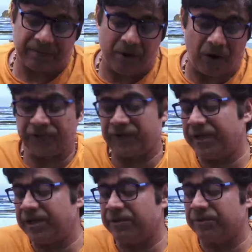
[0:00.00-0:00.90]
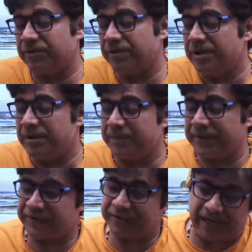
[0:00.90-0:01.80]
outside your
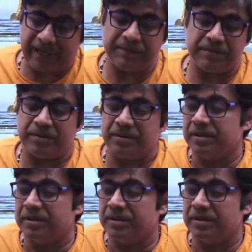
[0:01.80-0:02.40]
prescribed